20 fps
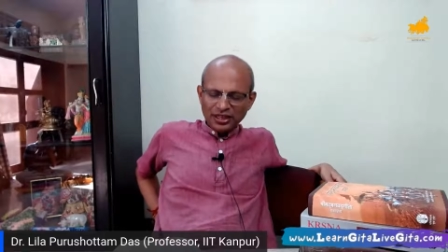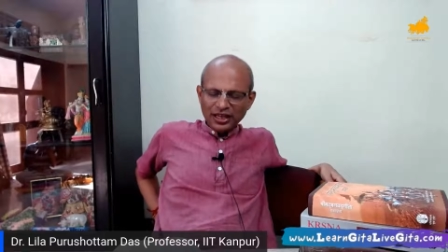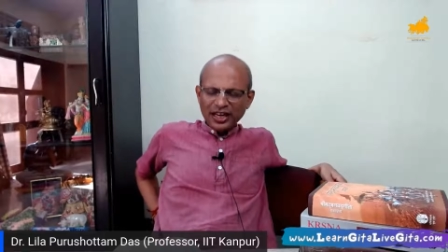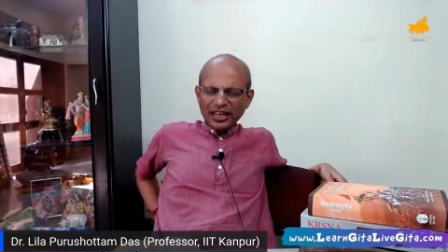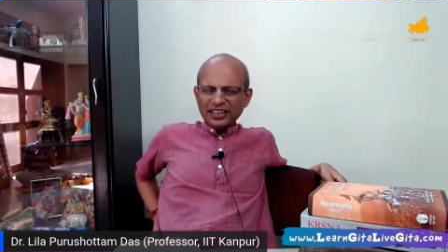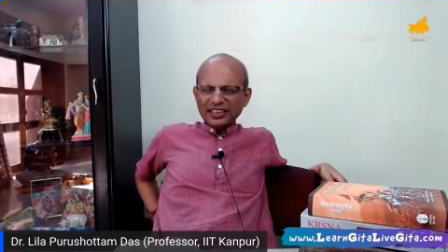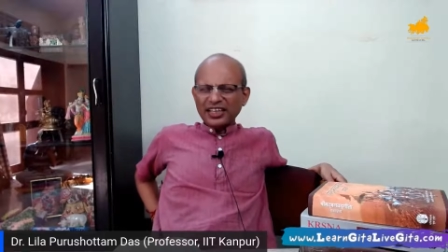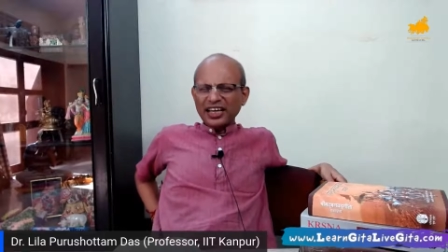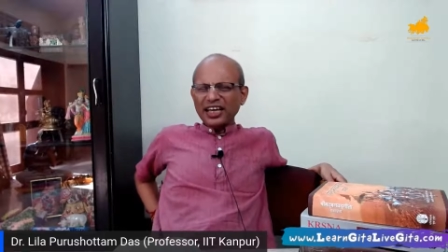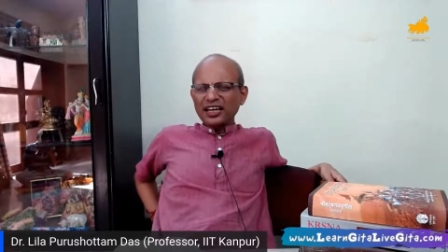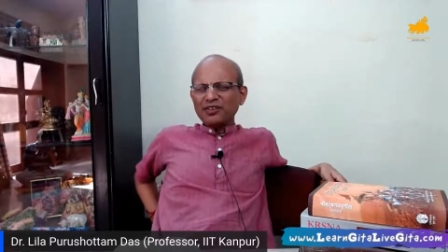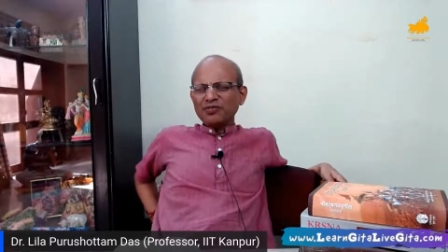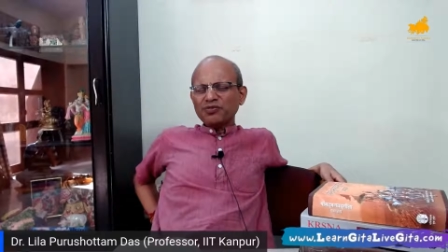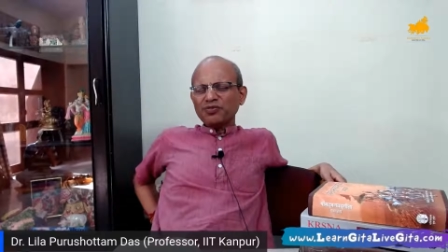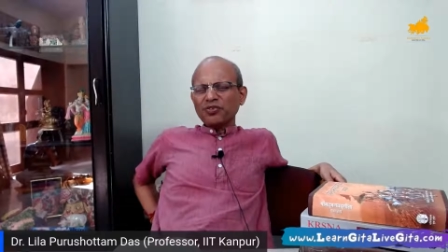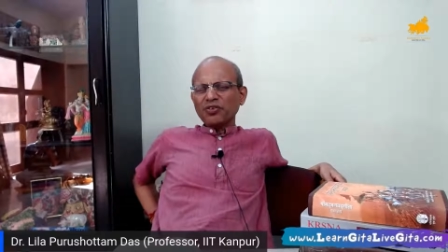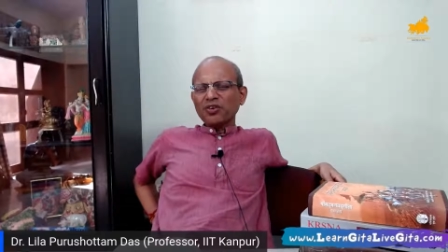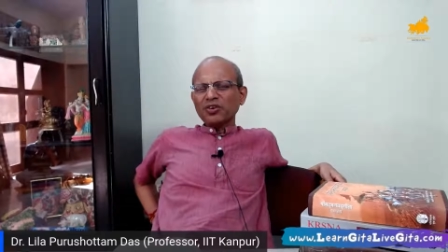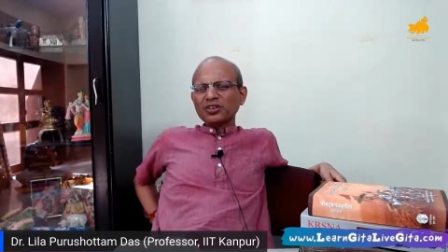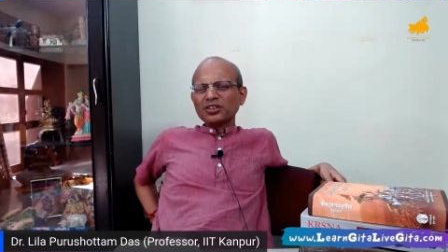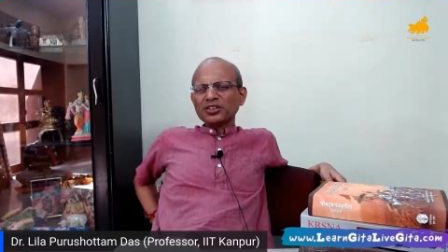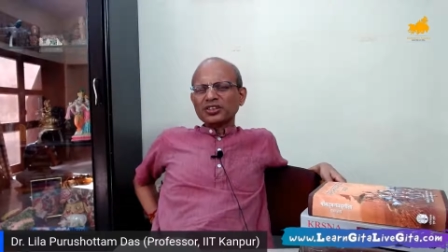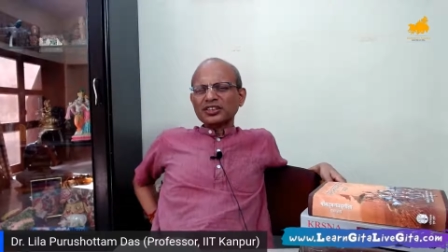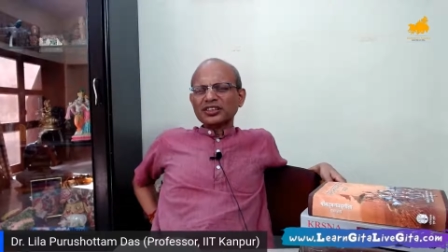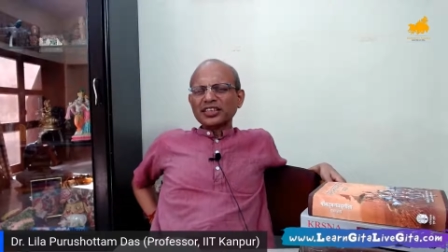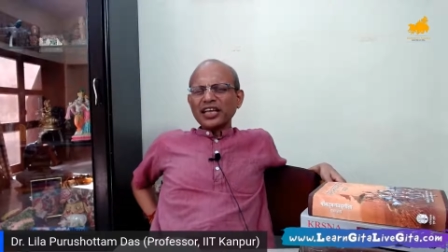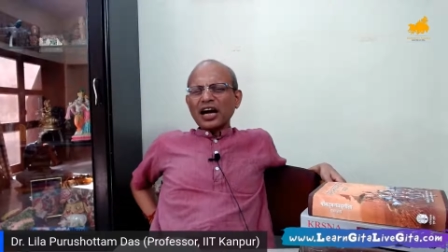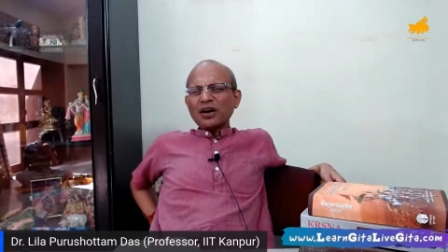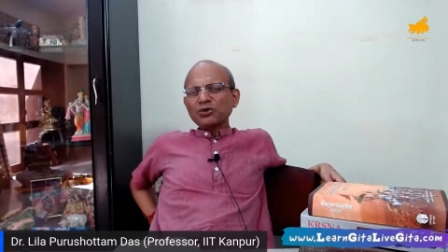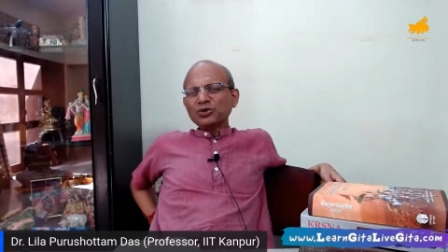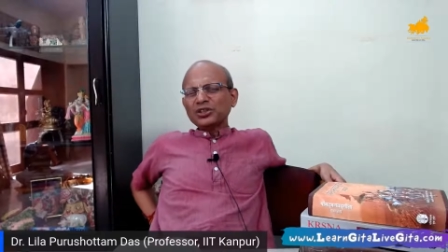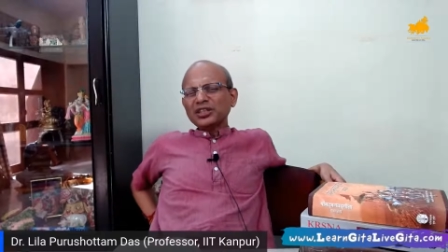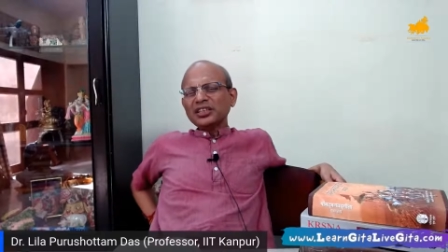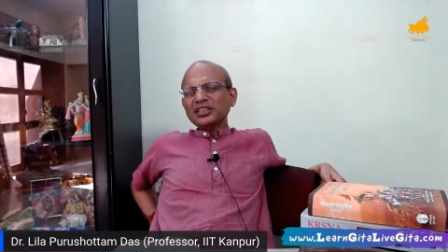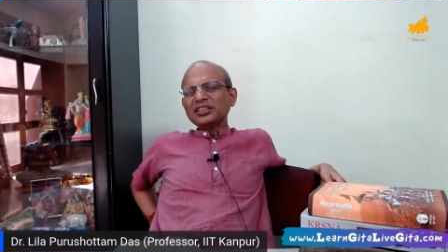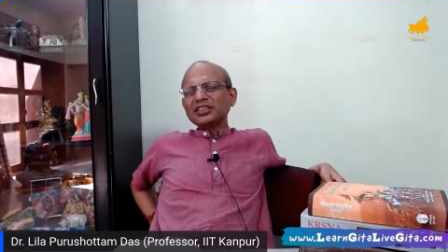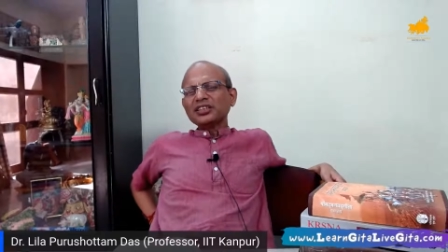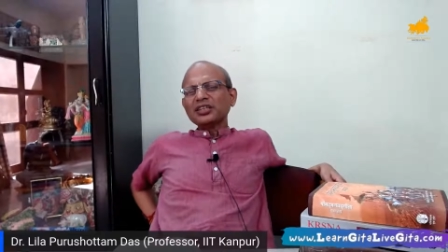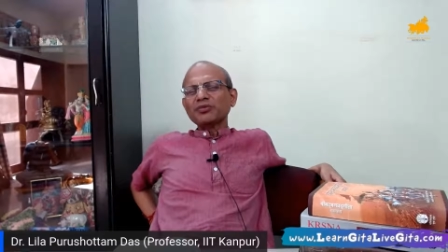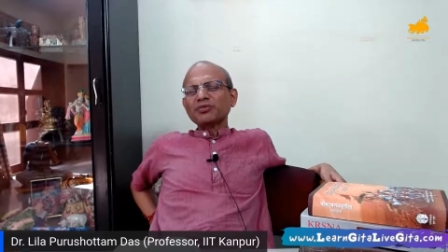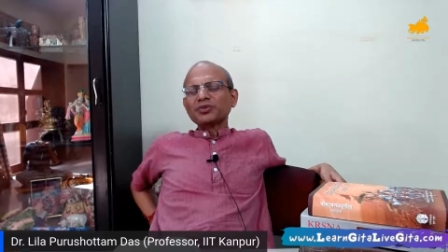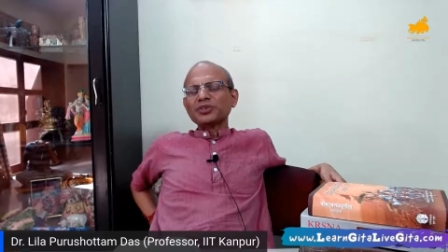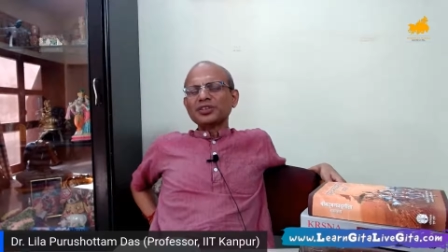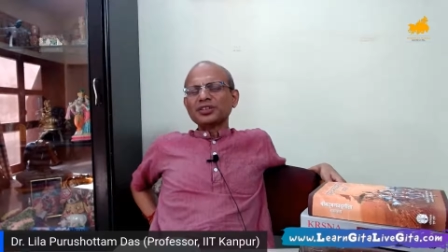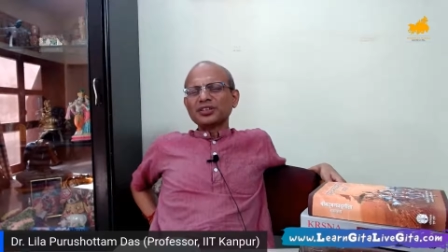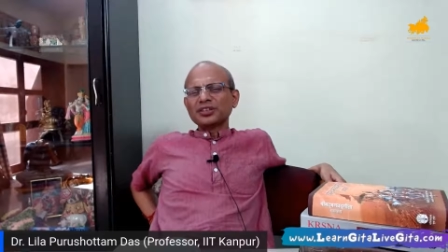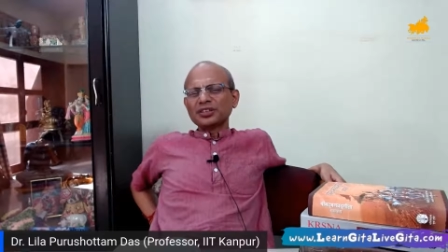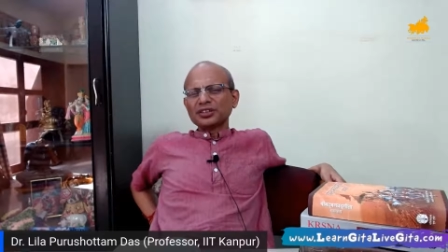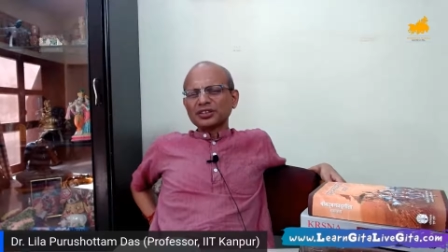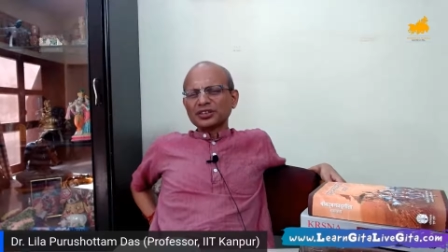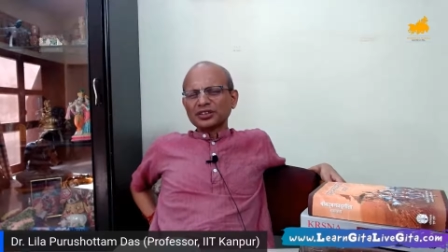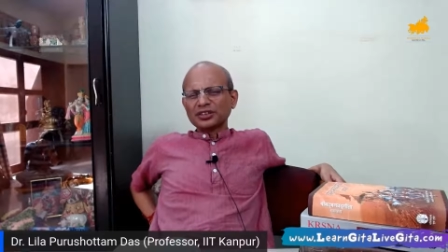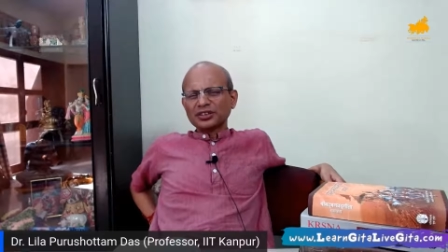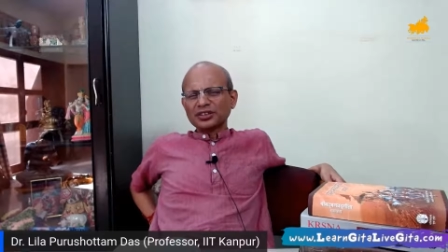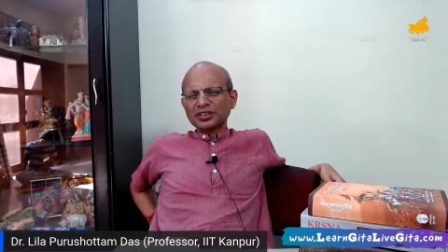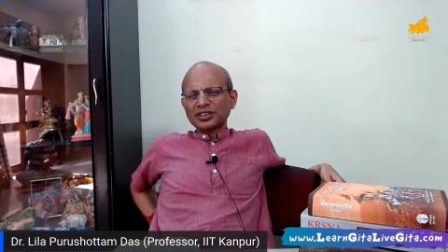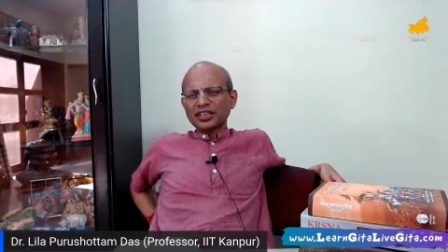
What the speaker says: And then for thousands of years,